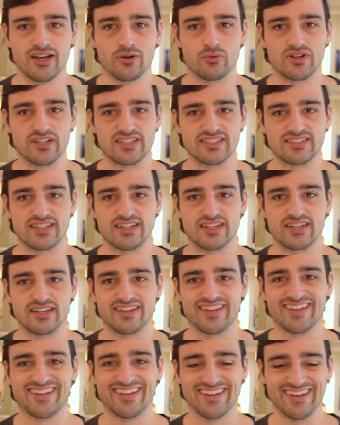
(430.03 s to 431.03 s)
was
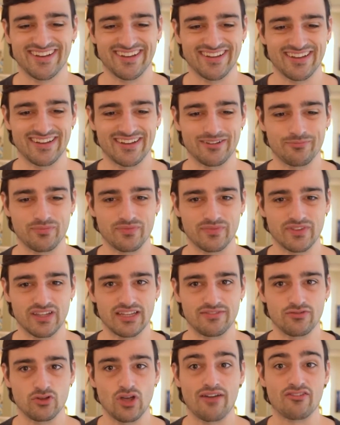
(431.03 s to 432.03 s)

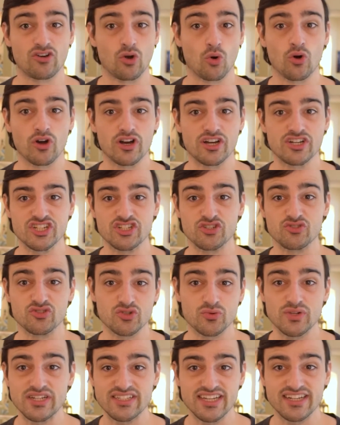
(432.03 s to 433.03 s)
if you have an orange and you
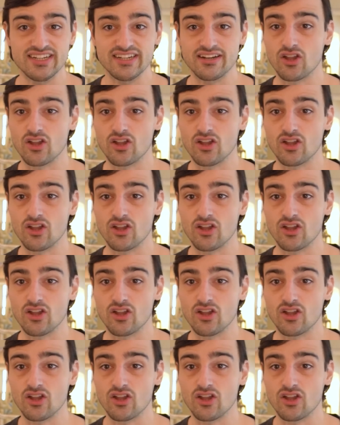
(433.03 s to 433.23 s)
squeeze it,